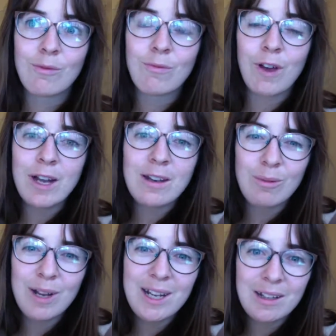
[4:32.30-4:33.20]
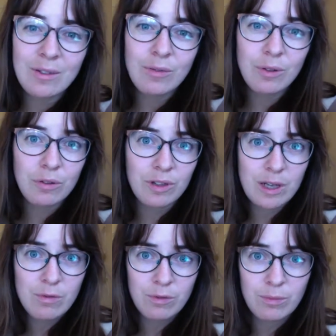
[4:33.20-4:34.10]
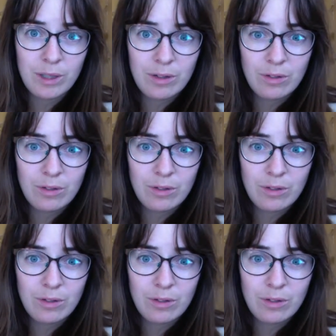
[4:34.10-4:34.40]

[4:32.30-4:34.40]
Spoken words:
find a way that it feels safe for me